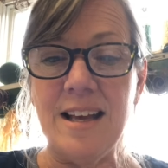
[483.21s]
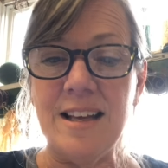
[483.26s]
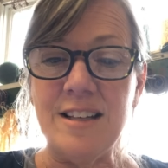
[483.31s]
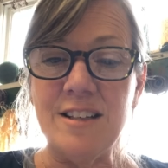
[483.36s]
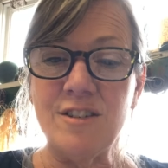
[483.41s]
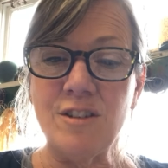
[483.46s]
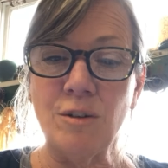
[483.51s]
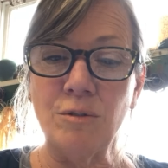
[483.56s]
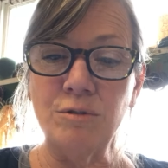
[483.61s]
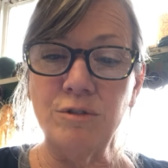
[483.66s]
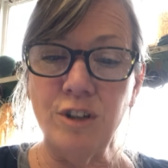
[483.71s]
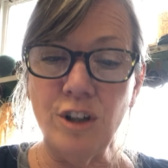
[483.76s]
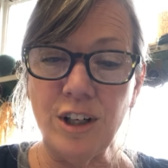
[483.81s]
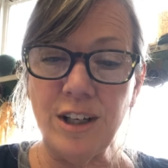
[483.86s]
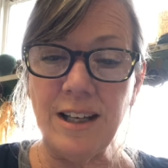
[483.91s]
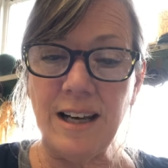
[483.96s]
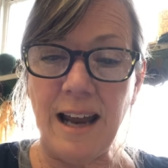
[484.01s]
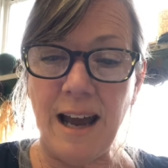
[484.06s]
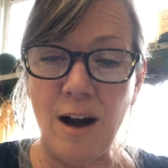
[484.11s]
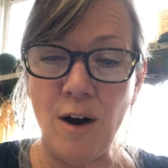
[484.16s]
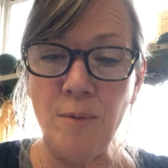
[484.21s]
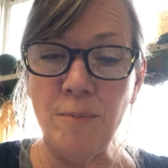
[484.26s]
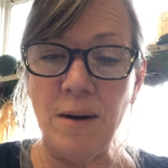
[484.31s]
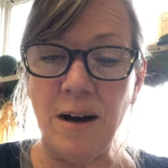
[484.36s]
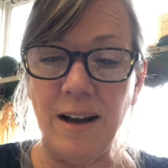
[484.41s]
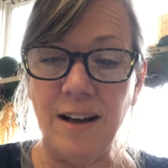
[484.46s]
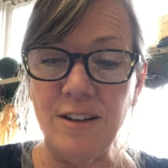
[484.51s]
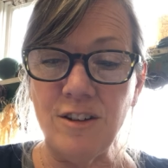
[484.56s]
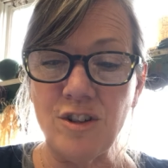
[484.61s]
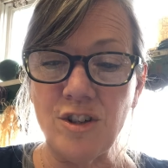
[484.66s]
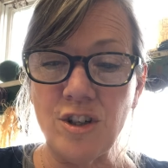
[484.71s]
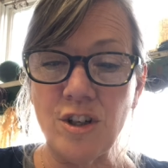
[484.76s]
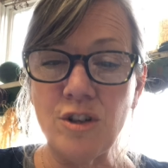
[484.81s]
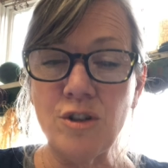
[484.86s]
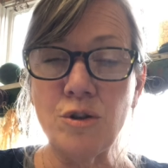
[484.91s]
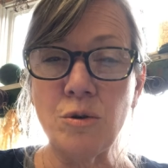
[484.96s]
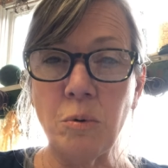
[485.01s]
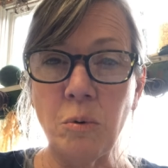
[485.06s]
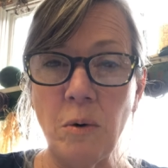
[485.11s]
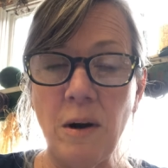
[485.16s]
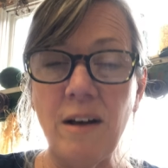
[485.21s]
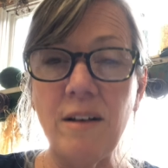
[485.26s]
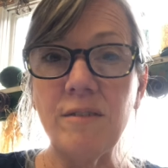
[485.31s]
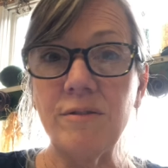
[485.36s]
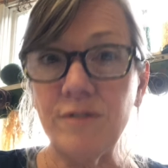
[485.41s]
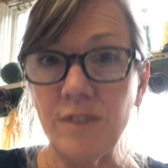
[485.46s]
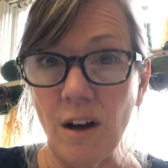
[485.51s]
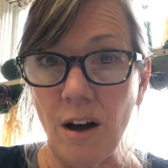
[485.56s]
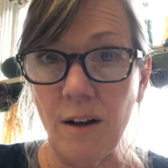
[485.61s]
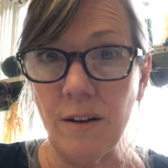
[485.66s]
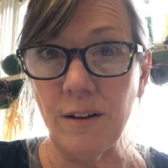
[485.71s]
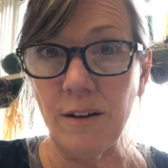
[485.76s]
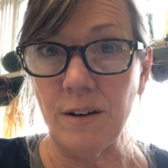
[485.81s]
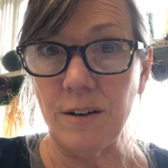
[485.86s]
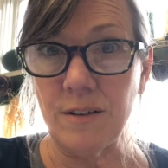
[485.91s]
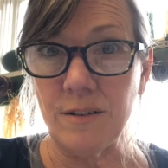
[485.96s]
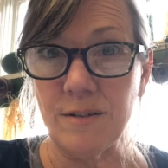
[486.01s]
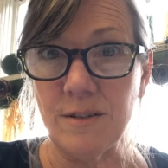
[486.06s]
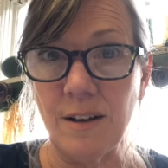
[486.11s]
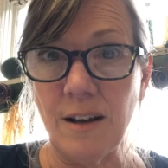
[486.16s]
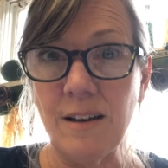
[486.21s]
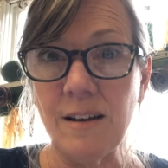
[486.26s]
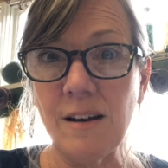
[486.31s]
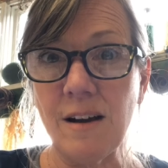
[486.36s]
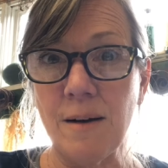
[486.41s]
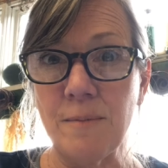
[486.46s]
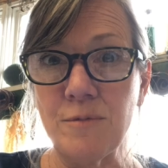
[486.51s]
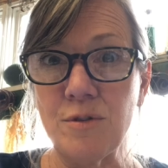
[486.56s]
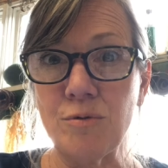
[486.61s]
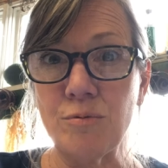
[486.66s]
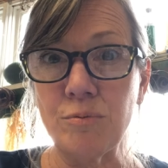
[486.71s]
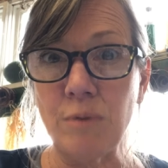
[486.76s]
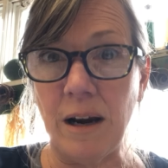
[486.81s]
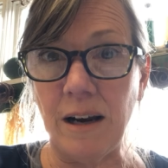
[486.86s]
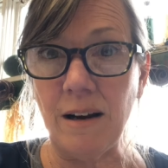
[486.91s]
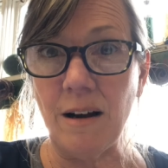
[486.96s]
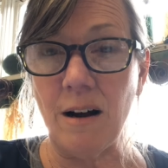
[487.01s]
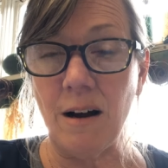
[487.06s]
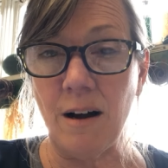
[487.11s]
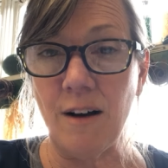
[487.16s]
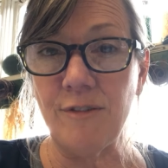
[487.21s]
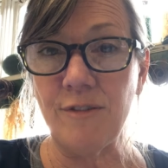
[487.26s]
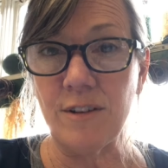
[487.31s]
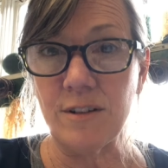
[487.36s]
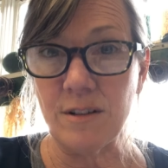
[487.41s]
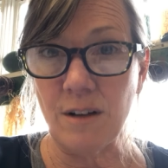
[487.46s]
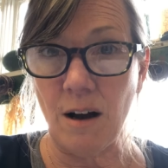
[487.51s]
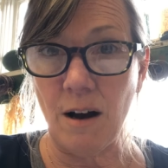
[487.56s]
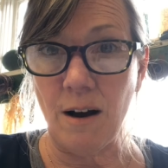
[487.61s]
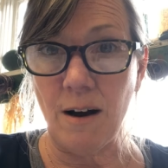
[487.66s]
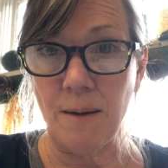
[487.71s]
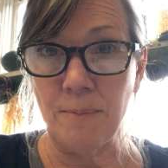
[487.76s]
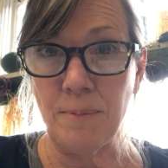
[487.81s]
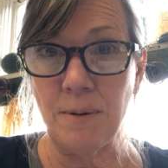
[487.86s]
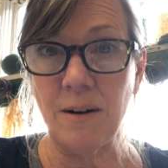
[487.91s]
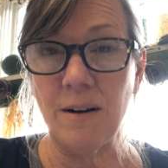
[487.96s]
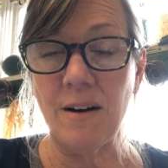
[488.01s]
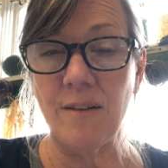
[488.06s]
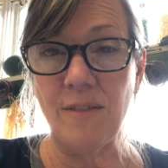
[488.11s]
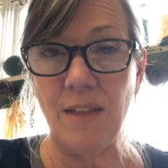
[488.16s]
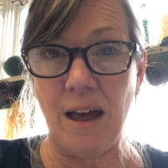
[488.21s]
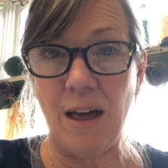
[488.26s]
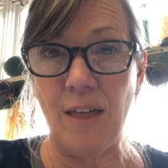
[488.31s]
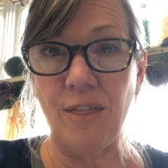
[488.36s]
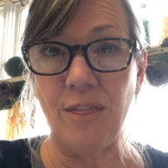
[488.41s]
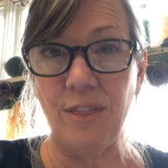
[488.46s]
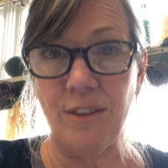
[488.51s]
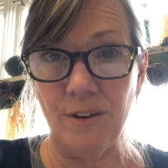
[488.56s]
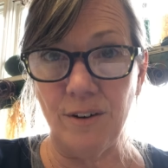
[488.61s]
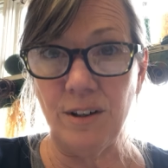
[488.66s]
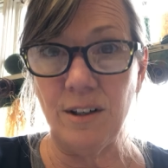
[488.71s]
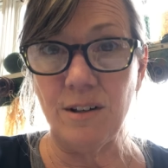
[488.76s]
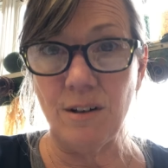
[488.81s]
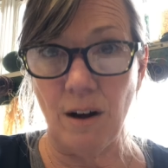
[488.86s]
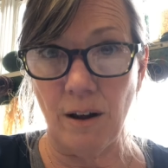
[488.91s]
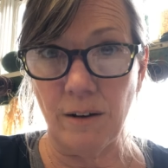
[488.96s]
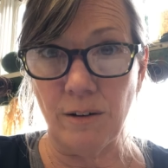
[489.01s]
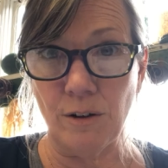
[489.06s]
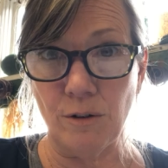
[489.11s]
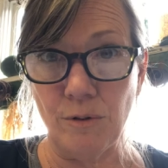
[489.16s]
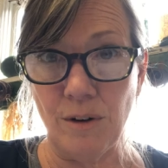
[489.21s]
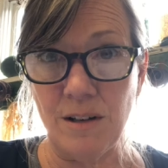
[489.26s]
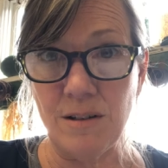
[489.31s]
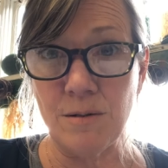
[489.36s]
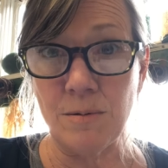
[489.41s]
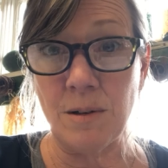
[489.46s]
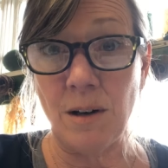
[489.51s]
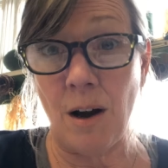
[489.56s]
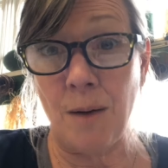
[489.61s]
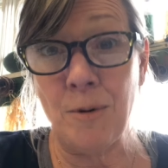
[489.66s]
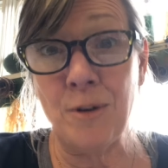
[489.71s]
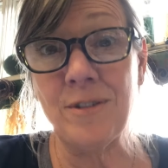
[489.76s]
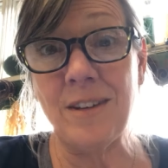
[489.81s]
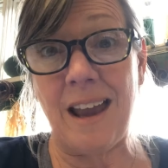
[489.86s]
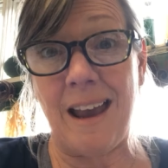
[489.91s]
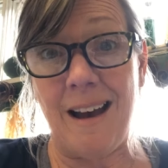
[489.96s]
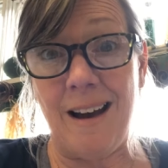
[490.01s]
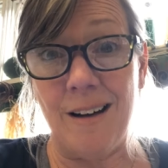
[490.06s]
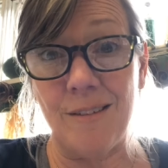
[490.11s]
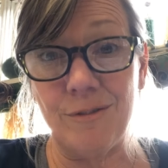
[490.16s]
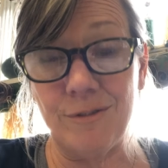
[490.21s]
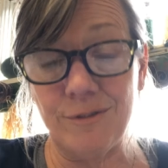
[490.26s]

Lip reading: So look at how much, $12 comes right off the top of that $30 arrangement, almost half.